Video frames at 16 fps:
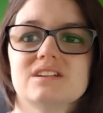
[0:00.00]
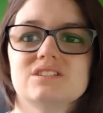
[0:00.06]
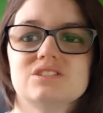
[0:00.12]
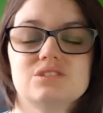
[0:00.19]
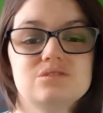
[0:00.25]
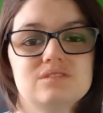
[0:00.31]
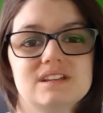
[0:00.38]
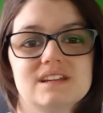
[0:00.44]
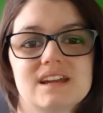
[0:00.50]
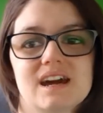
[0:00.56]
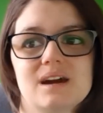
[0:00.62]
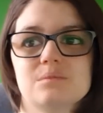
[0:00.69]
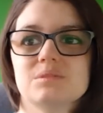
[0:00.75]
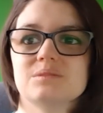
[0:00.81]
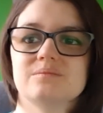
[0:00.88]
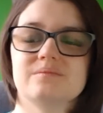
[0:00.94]
To
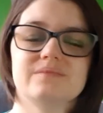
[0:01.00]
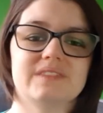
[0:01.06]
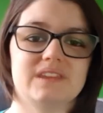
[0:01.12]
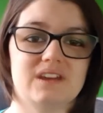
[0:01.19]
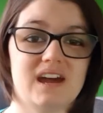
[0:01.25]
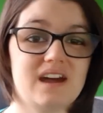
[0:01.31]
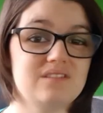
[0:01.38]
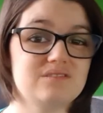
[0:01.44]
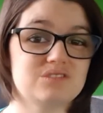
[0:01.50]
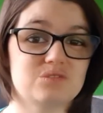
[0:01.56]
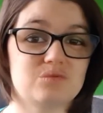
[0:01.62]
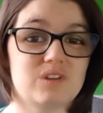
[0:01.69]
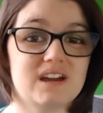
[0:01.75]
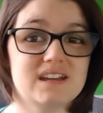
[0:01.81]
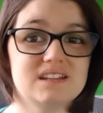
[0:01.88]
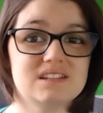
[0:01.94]
recap, you have to
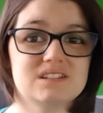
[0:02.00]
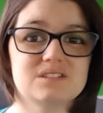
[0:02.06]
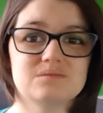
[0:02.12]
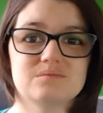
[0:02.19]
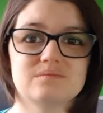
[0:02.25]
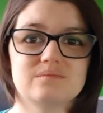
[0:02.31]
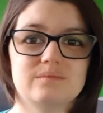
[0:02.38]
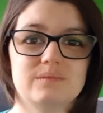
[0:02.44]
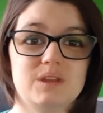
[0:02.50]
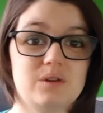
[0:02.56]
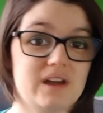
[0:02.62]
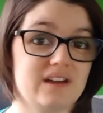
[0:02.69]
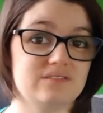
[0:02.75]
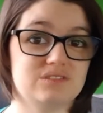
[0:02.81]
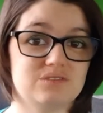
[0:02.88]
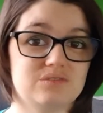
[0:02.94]
write, you
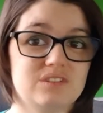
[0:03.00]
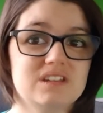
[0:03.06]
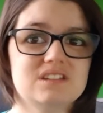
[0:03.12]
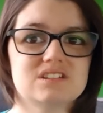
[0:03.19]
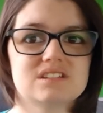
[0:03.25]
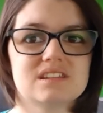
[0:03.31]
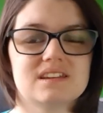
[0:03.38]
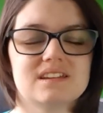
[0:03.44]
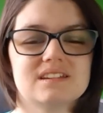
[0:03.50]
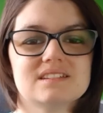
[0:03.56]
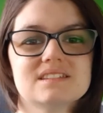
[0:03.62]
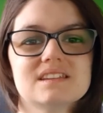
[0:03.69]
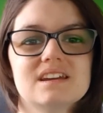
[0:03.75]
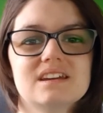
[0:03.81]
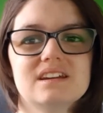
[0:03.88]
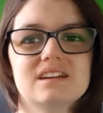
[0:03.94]
have to finish
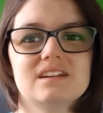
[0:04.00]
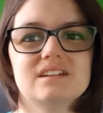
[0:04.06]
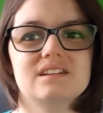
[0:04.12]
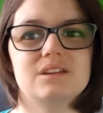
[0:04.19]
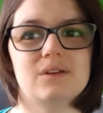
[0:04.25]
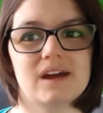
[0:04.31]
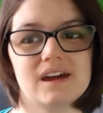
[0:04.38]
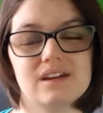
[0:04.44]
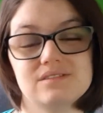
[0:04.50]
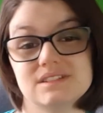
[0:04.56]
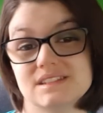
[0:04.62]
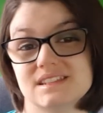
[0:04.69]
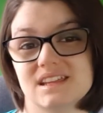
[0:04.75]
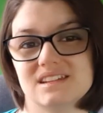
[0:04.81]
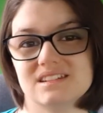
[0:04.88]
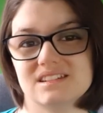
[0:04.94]
things, you have to
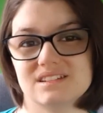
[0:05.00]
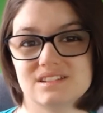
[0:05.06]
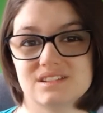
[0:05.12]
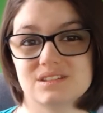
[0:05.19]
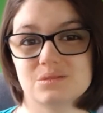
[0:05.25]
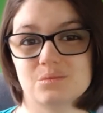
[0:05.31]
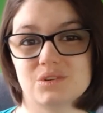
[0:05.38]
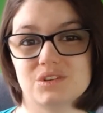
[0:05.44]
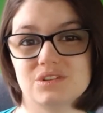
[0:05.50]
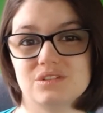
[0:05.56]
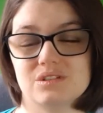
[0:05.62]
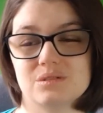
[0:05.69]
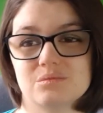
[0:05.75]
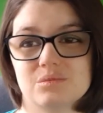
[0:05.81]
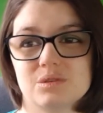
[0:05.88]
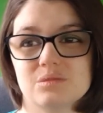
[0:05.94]
send it to someone who
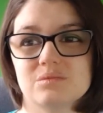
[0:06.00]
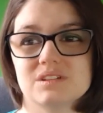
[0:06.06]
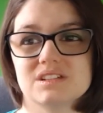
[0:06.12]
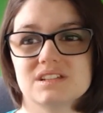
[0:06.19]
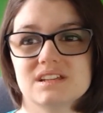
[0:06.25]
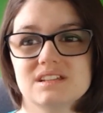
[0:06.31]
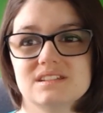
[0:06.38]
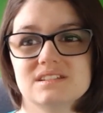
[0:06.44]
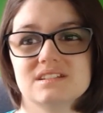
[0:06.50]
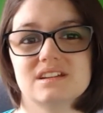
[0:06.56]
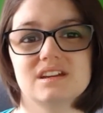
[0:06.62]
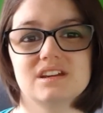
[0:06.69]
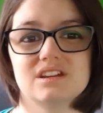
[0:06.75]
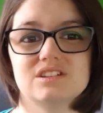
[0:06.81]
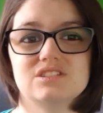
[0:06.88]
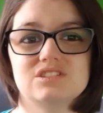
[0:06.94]
can publish it,
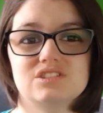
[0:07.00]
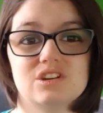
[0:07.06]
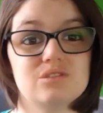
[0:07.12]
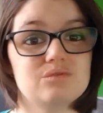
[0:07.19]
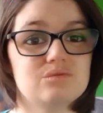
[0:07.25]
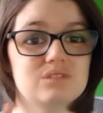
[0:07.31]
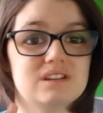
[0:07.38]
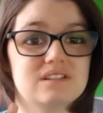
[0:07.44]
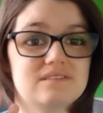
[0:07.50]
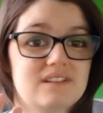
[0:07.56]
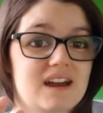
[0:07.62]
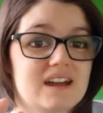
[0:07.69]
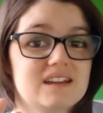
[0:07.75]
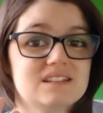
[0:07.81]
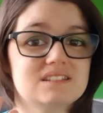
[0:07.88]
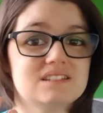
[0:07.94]
don't
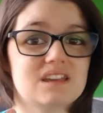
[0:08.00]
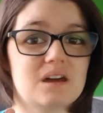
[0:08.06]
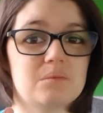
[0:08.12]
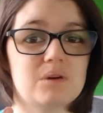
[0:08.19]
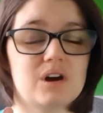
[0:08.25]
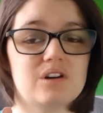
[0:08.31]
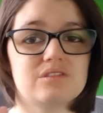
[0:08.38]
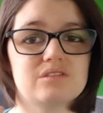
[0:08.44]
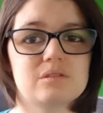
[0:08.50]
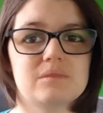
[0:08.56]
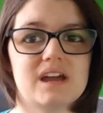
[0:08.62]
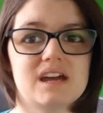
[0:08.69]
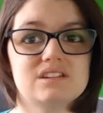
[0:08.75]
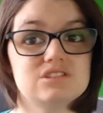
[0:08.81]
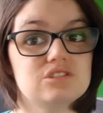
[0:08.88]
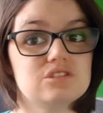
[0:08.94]
rewrite apart from
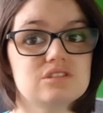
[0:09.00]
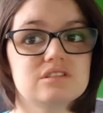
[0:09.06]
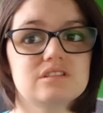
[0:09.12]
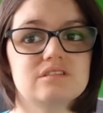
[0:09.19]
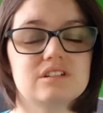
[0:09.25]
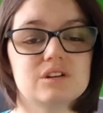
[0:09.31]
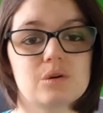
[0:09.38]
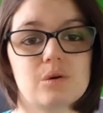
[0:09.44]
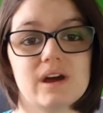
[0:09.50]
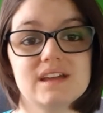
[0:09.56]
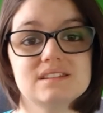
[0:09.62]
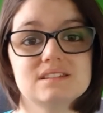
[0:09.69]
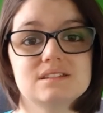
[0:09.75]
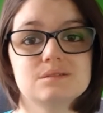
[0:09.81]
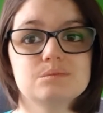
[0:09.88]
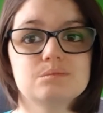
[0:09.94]
an editorial
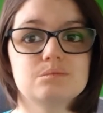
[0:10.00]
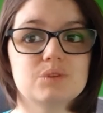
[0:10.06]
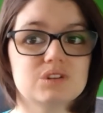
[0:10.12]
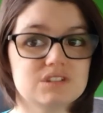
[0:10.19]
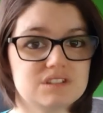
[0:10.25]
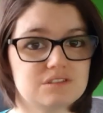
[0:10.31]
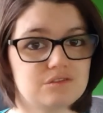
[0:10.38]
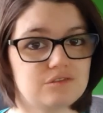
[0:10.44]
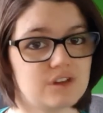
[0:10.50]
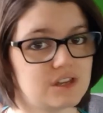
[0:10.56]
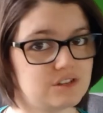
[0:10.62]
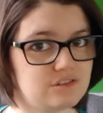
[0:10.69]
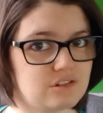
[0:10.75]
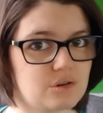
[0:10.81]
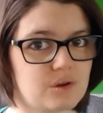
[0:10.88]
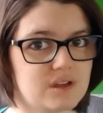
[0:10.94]
request, but
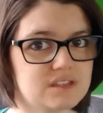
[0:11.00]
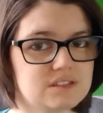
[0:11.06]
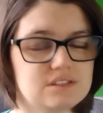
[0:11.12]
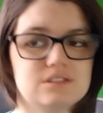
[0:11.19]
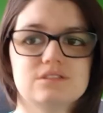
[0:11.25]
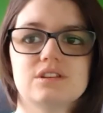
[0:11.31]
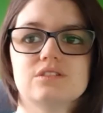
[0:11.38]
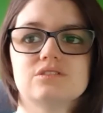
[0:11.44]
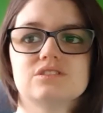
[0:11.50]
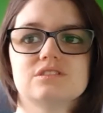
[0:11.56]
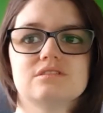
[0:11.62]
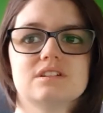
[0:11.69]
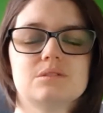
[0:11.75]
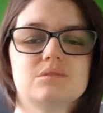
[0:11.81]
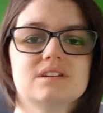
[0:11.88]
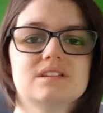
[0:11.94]
defend requests you don't
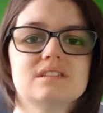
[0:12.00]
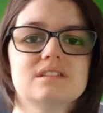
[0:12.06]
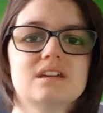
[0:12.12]
agree with.